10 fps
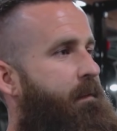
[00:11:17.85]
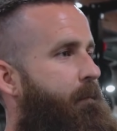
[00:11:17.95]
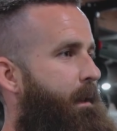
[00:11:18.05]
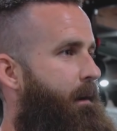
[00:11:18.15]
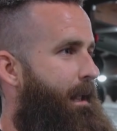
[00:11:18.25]

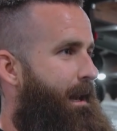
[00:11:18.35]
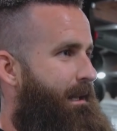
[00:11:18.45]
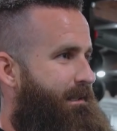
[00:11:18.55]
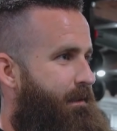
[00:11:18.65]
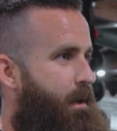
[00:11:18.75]
From there, again,
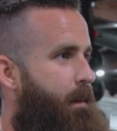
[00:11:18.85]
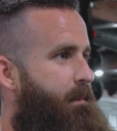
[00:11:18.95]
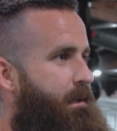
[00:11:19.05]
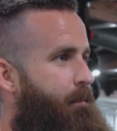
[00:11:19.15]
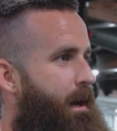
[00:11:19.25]
as you come
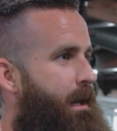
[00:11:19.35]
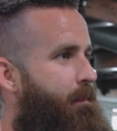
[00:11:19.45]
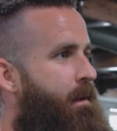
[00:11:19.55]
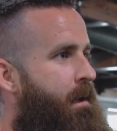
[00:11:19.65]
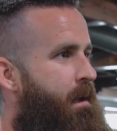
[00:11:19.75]
to the
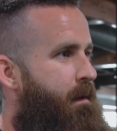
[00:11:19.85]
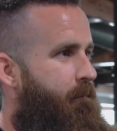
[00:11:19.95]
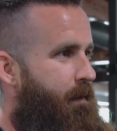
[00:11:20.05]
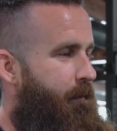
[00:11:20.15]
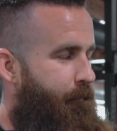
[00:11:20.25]
bottom,
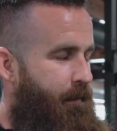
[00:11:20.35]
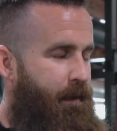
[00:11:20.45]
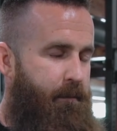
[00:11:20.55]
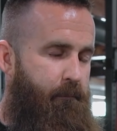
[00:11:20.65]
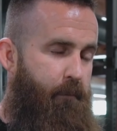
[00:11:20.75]
really feel
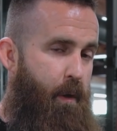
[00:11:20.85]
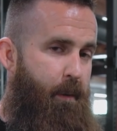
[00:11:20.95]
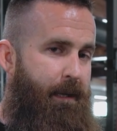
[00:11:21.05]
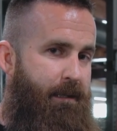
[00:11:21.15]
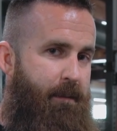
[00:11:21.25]
like you're
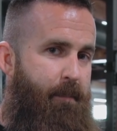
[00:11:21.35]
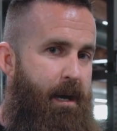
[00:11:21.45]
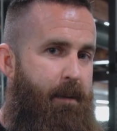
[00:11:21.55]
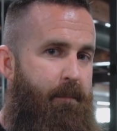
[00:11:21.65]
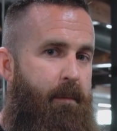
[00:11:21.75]
rowing into the
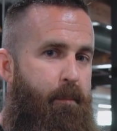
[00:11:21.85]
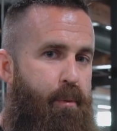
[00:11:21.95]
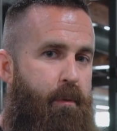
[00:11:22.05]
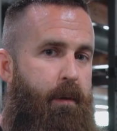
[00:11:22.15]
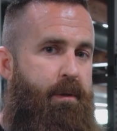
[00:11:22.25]
bottom,
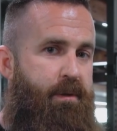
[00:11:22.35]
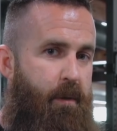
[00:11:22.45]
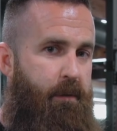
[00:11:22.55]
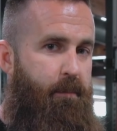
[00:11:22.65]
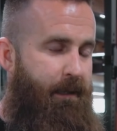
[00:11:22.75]
pull those
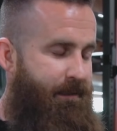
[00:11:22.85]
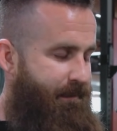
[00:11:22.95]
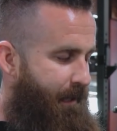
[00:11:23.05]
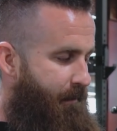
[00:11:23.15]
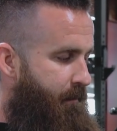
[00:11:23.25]
shoulder blades
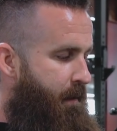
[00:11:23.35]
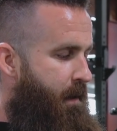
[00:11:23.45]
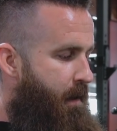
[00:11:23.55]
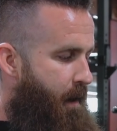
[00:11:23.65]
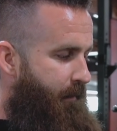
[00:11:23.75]
together.
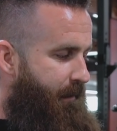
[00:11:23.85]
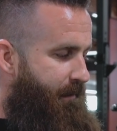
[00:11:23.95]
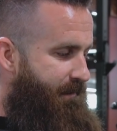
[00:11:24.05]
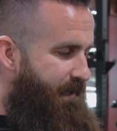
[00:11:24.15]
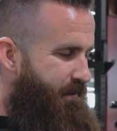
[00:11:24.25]
On the
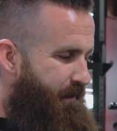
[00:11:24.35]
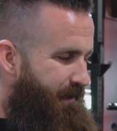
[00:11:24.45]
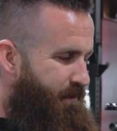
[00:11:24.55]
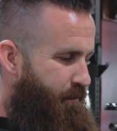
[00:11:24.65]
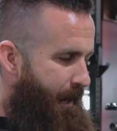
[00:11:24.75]
concentric,
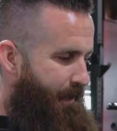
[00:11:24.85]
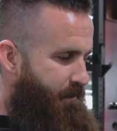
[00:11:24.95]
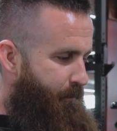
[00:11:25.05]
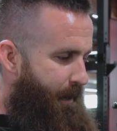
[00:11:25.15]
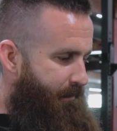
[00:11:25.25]
contract
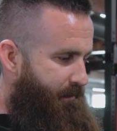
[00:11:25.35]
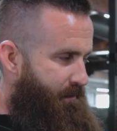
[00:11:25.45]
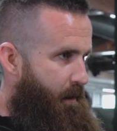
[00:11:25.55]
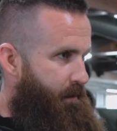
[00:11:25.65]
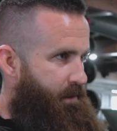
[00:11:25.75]
your pecs as
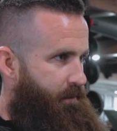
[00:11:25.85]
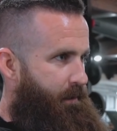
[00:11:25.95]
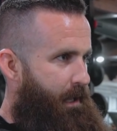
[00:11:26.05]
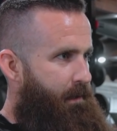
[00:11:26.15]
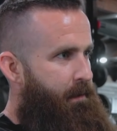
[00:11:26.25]
hard as you
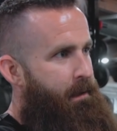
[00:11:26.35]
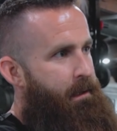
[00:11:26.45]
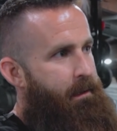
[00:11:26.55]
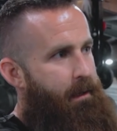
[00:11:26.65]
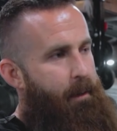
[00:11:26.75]
can.
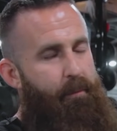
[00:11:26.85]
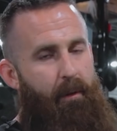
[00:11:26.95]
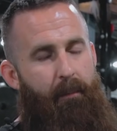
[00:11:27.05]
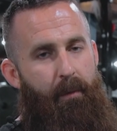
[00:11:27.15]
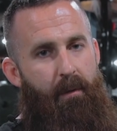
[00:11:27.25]
The upper
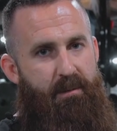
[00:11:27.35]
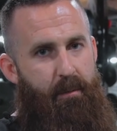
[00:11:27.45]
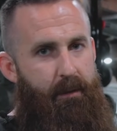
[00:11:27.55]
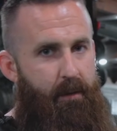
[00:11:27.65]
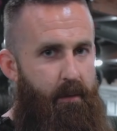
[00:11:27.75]
arm goes
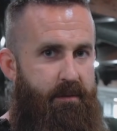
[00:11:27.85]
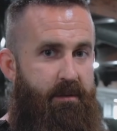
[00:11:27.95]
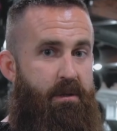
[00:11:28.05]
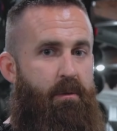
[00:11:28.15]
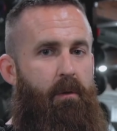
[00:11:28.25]
where it goes, the
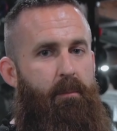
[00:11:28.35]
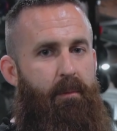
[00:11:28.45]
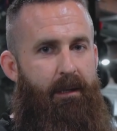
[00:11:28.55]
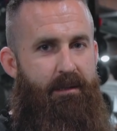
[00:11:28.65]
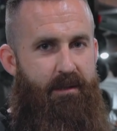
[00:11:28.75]
shoulder
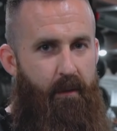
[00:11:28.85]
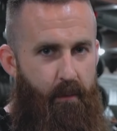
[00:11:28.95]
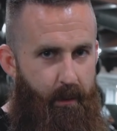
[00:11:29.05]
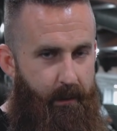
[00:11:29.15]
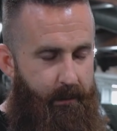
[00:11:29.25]
blades go
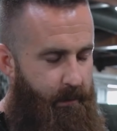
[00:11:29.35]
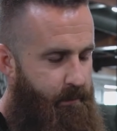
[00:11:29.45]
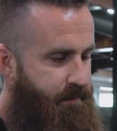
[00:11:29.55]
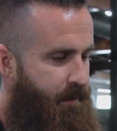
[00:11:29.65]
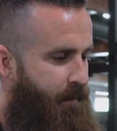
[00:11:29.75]
where it
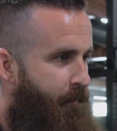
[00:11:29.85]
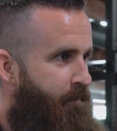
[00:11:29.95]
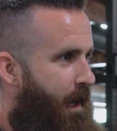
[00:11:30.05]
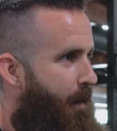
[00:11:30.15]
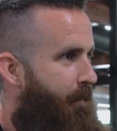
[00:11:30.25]
goes.
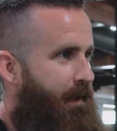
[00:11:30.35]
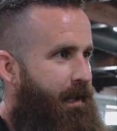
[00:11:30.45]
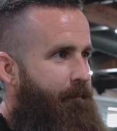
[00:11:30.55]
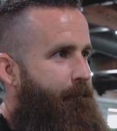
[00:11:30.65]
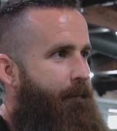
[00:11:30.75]
And
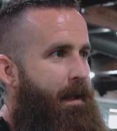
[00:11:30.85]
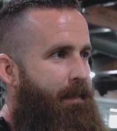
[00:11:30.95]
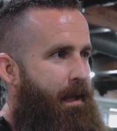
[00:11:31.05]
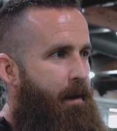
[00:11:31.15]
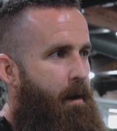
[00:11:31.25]
again, find
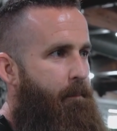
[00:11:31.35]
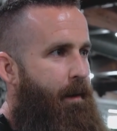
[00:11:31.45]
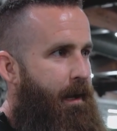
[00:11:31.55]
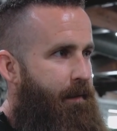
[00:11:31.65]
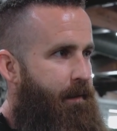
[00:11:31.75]
that arm
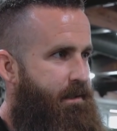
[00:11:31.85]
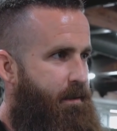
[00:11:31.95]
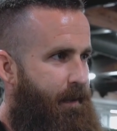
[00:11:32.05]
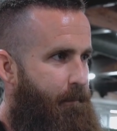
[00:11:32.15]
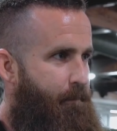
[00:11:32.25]
path. So
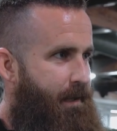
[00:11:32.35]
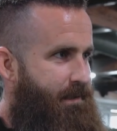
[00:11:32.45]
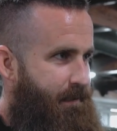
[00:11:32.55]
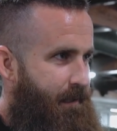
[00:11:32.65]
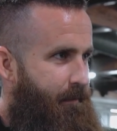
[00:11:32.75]
again,
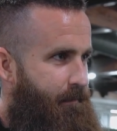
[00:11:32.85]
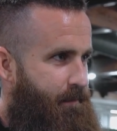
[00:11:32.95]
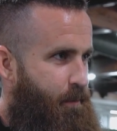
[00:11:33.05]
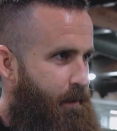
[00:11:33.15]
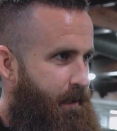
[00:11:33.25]
basically the
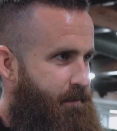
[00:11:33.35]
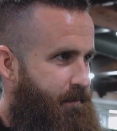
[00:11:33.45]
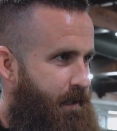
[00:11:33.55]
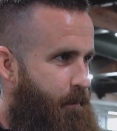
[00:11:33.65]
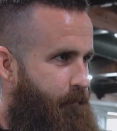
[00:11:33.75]
short answer
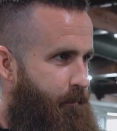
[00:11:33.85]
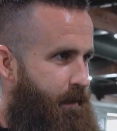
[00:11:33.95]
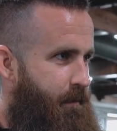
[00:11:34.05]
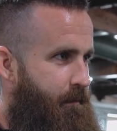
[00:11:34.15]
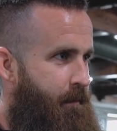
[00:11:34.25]
is anywhere from
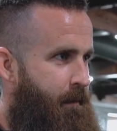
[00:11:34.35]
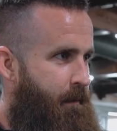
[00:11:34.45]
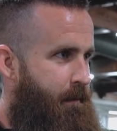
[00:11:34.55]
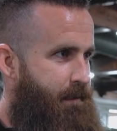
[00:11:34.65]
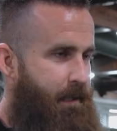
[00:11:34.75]
here
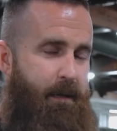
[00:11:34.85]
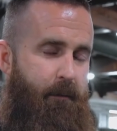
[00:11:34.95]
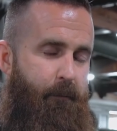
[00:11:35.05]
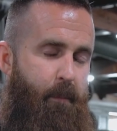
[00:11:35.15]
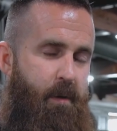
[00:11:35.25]
to here
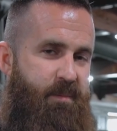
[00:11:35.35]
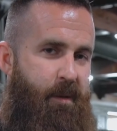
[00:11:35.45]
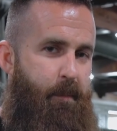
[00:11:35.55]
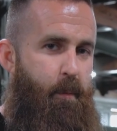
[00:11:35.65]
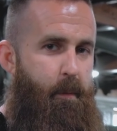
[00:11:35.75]
for most
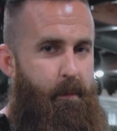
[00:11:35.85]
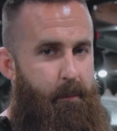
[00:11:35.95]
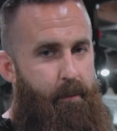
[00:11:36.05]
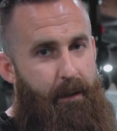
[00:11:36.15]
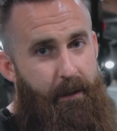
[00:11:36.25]
people will be
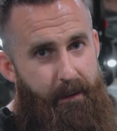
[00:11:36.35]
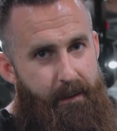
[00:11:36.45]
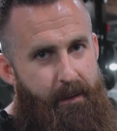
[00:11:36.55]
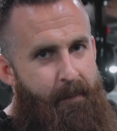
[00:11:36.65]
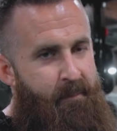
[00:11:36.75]
pretty
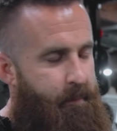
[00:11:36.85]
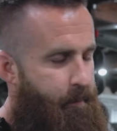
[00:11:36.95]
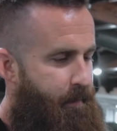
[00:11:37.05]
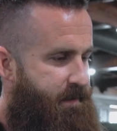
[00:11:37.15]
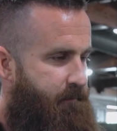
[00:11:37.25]
good, but
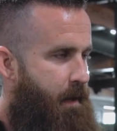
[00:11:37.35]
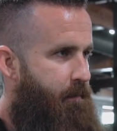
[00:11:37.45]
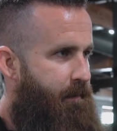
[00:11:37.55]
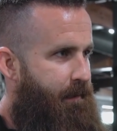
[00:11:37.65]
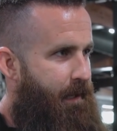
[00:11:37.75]
mess around
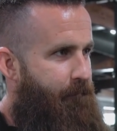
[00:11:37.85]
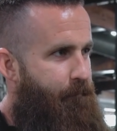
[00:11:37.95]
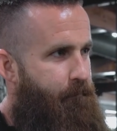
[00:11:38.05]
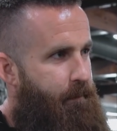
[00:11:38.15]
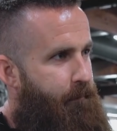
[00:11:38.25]
with it again. If
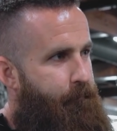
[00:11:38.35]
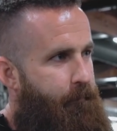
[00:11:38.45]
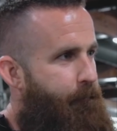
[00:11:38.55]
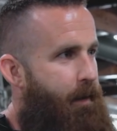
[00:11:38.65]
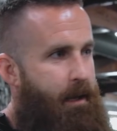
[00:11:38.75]
you really feel
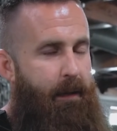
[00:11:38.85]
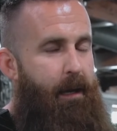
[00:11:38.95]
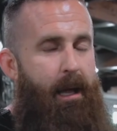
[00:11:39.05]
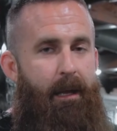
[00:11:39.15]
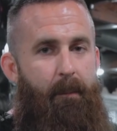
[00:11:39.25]
fine, that
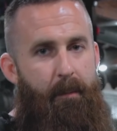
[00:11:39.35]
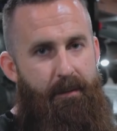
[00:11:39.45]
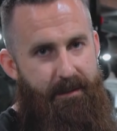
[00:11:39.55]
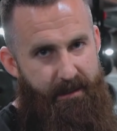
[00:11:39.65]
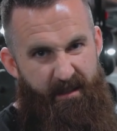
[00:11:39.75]
high elbow
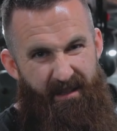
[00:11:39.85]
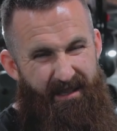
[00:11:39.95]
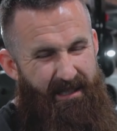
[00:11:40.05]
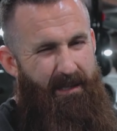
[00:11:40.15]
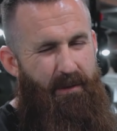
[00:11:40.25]
position, it's
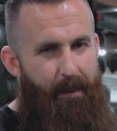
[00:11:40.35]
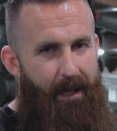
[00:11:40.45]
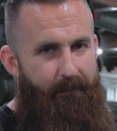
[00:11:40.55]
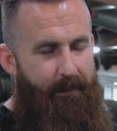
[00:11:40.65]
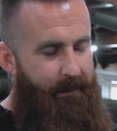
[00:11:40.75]
not too
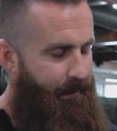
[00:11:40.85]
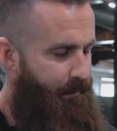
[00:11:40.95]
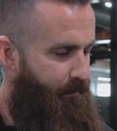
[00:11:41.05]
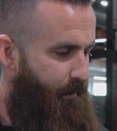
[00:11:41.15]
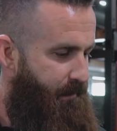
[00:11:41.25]
bad of a thing
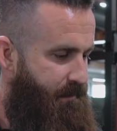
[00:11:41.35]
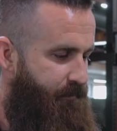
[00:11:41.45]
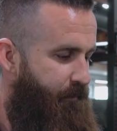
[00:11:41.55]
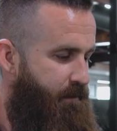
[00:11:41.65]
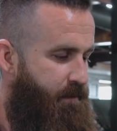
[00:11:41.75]
either. It might just
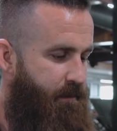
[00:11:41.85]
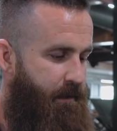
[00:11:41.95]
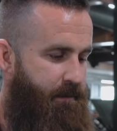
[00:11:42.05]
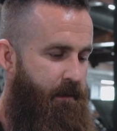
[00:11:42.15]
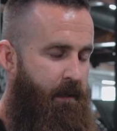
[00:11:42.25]
fit your
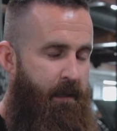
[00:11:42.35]
structure.